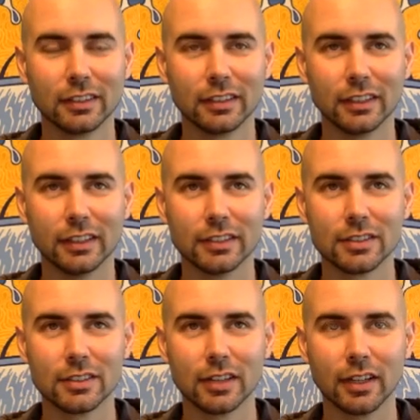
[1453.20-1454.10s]

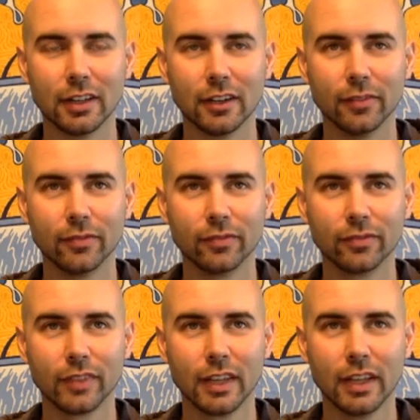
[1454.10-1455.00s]
it's
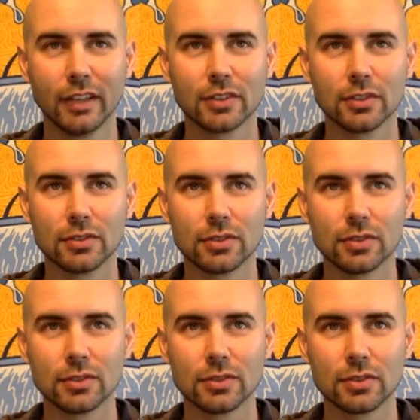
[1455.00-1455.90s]
so
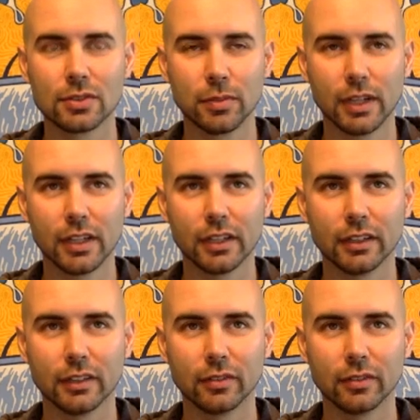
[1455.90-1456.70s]
to me,